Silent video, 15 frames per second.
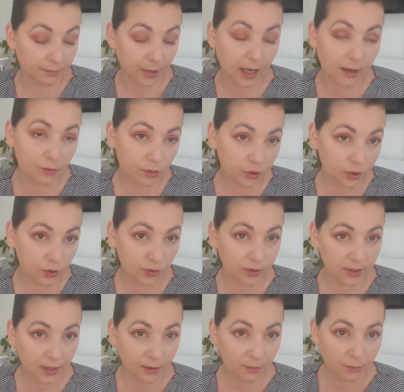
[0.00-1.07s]
I was
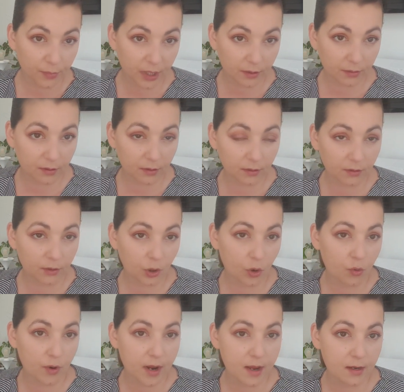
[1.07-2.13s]
using Miracle
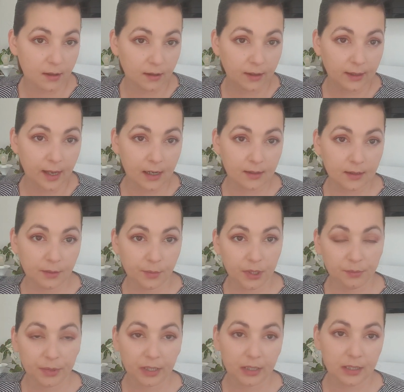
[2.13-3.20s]
Grow and calcium
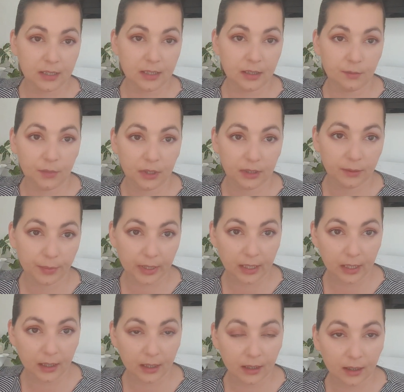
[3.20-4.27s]
and magnesium at the
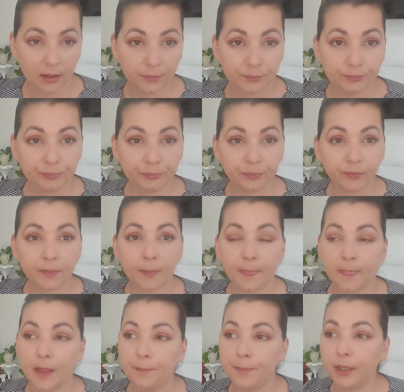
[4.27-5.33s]
beginning?
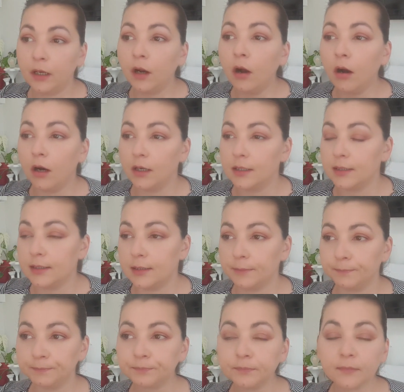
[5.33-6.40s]
Because
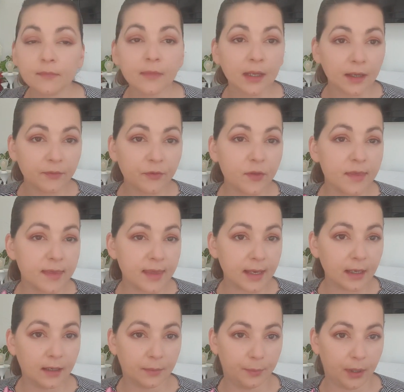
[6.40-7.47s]
if you
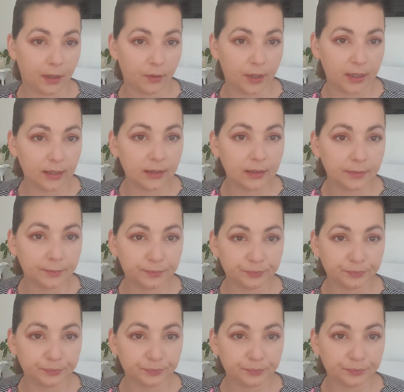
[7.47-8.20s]
think about it,